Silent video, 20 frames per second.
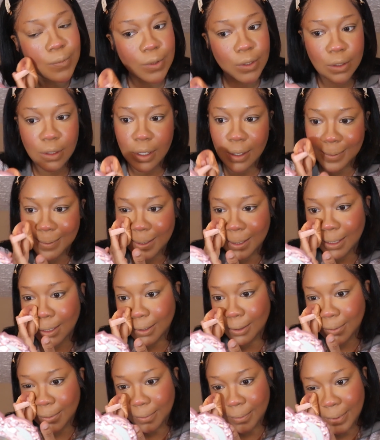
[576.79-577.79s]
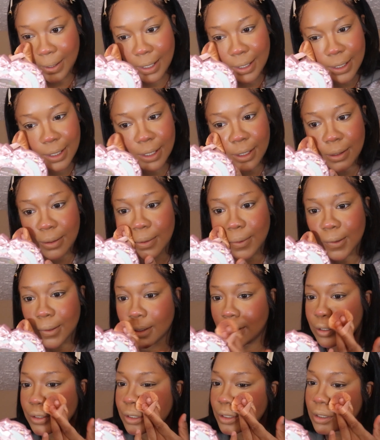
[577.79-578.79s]
You have like the gradient
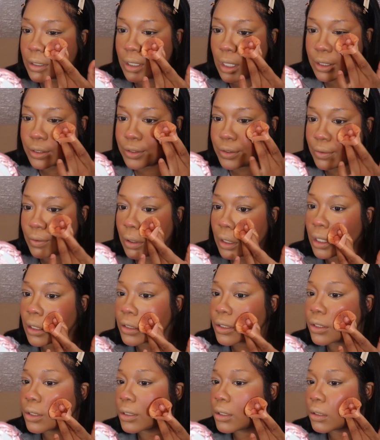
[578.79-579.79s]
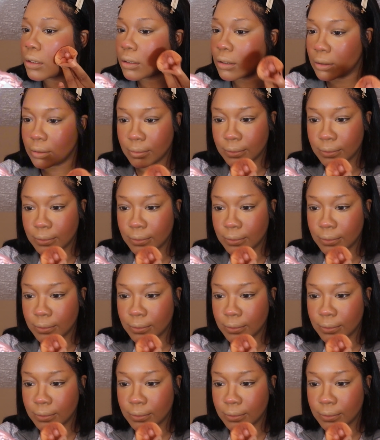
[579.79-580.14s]
and it's just not too harsh.